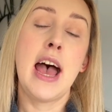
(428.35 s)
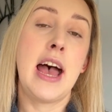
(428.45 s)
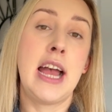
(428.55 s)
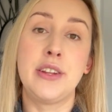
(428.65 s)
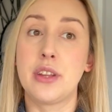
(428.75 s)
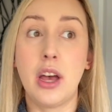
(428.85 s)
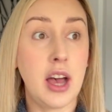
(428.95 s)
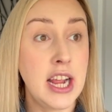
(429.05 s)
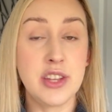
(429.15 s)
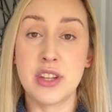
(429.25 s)
And
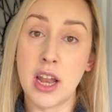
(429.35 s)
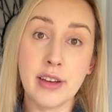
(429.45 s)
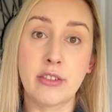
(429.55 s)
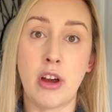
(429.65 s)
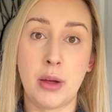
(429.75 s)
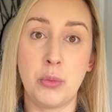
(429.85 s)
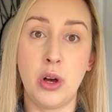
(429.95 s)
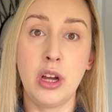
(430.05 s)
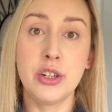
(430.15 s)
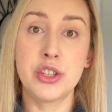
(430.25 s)
I used to love Crime
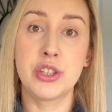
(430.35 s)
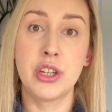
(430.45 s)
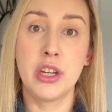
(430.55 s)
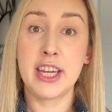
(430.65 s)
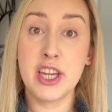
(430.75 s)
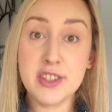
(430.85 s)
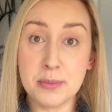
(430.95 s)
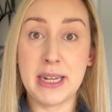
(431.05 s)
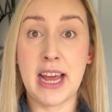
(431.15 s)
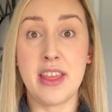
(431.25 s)
Watch. It used to
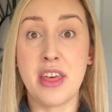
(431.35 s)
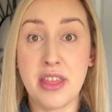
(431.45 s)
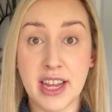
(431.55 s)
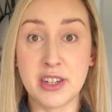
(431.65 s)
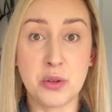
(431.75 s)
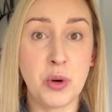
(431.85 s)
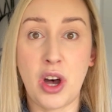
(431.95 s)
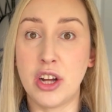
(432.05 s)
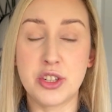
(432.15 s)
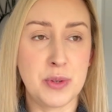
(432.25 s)
be like the thing to
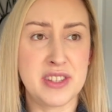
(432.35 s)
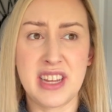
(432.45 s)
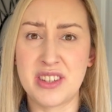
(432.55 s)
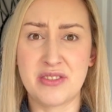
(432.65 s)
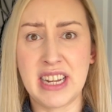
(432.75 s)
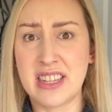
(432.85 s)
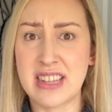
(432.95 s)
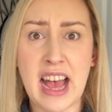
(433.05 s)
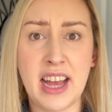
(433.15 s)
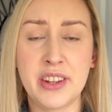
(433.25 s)
watch, but it sounds really
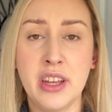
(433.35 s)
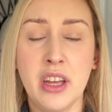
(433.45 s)
sad.